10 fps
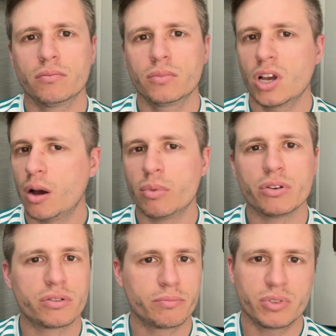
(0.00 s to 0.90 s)

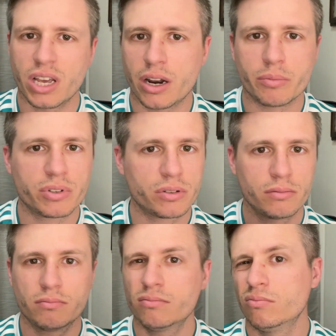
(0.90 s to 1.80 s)
combos, setups,
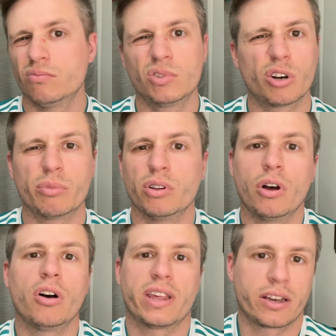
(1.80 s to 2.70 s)
terminal,
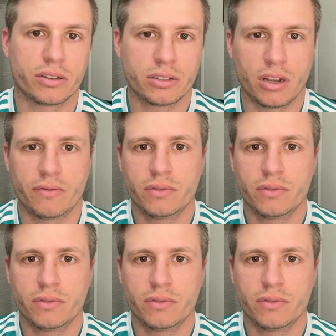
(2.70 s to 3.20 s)
all that good stuff.